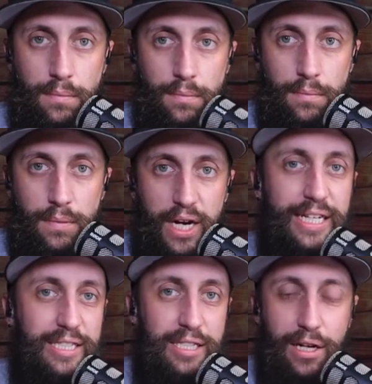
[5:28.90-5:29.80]
And
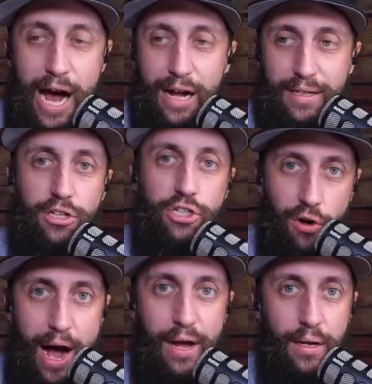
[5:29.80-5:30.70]
he's still out there
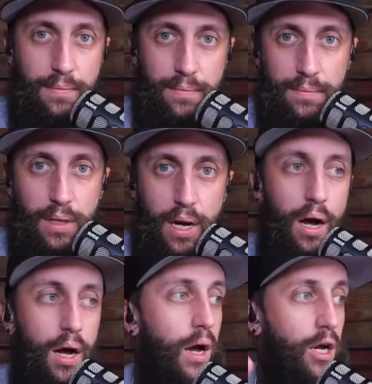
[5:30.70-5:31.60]
trying.
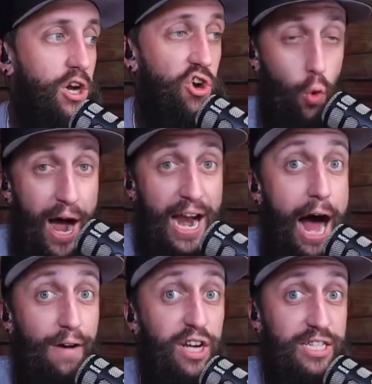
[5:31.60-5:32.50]
Quite
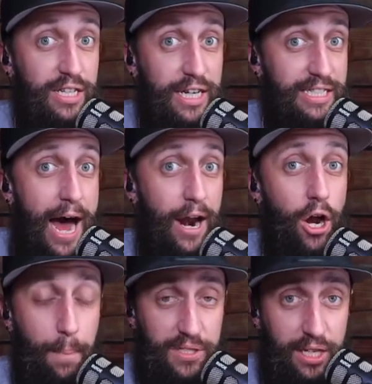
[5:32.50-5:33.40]
obviously, he's not
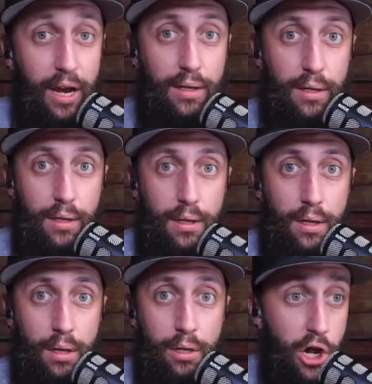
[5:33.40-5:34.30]
100%.
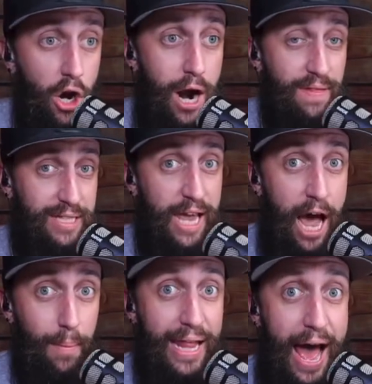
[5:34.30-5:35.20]
You don't have to tell
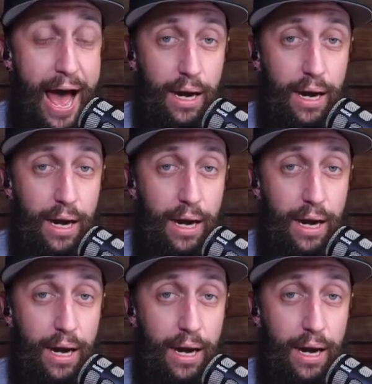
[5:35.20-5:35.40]
me that.